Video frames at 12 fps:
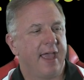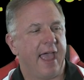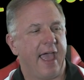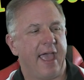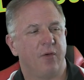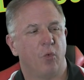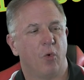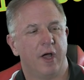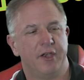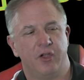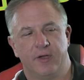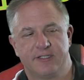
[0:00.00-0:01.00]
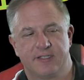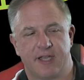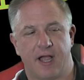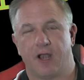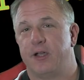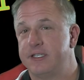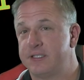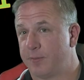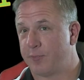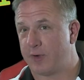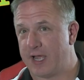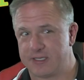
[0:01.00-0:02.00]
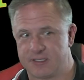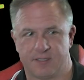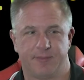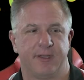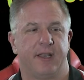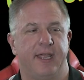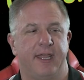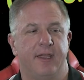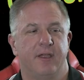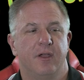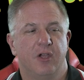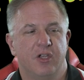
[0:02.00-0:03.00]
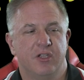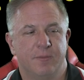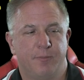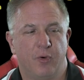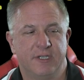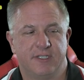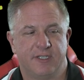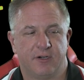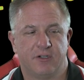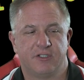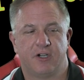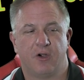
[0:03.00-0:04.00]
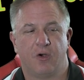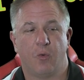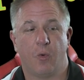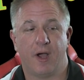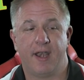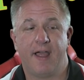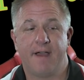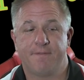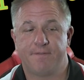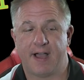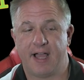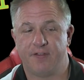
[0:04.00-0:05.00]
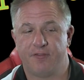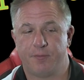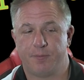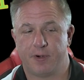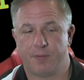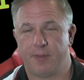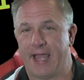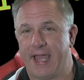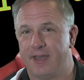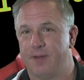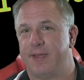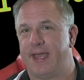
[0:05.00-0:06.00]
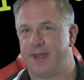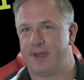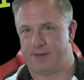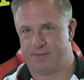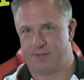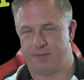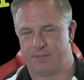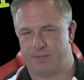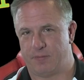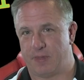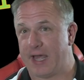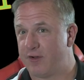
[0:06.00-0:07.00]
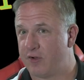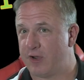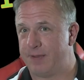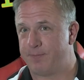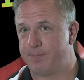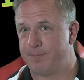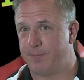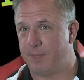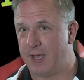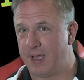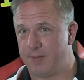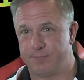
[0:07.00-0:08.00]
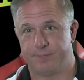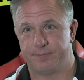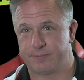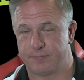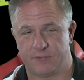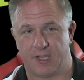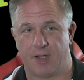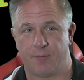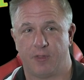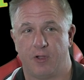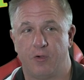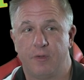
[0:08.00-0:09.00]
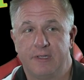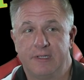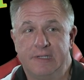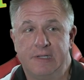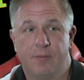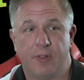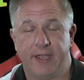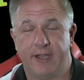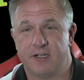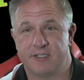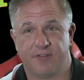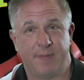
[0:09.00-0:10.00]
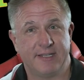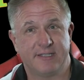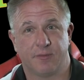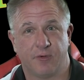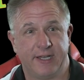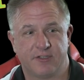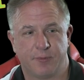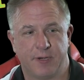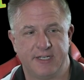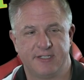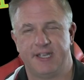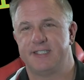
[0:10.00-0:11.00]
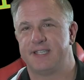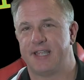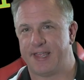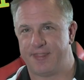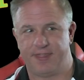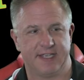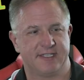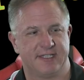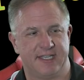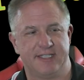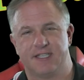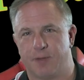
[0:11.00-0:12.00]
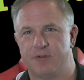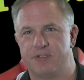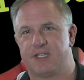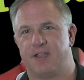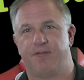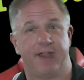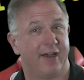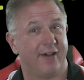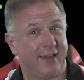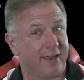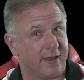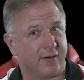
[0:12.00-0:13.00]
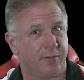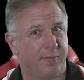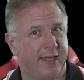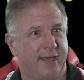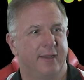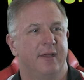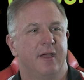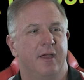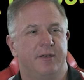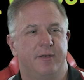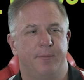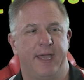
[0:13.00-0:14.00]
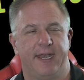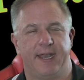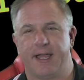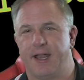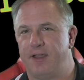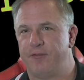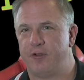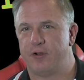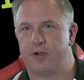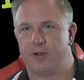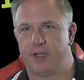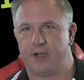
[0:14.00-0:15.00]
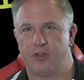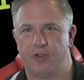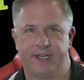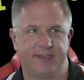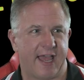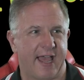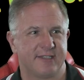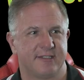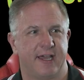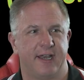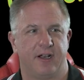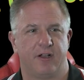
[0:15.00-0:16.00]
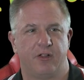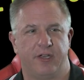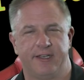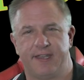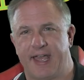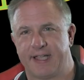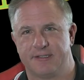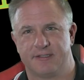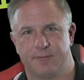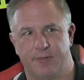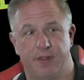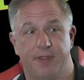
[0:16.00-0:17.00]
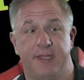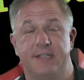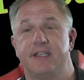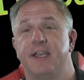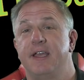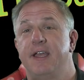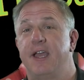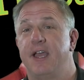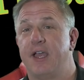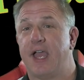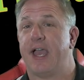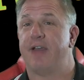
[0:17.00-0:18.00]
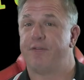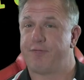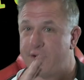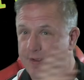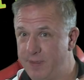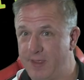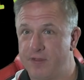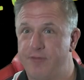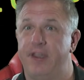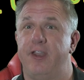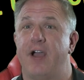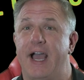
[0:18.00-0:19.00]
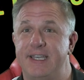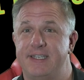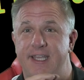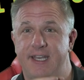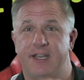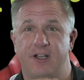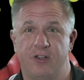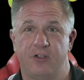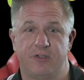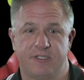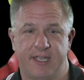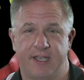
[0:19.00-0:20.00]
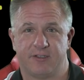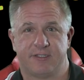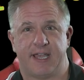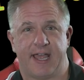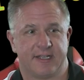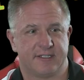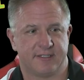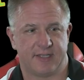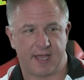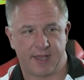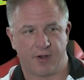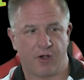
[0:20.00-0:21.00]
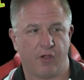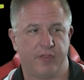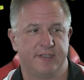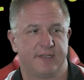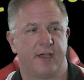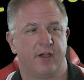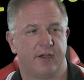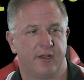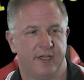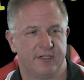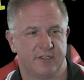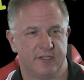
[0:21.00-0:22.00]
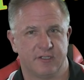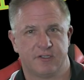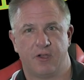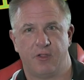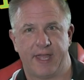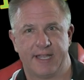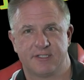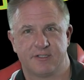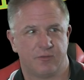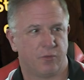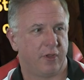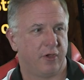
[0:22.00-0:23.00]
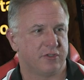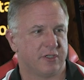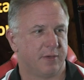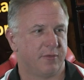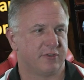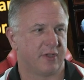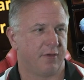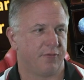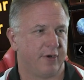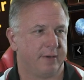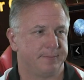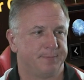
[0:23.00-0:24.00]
And $1 is approximately 0.0015 per platinum. And a lot of great Diablo players have made some great spreadsheets. These numbers can vary a little bit depending on if you're including tax, not including tax, and some other things. From the other video, I did include sales tax on all these calculations. So that's where those numbers come from.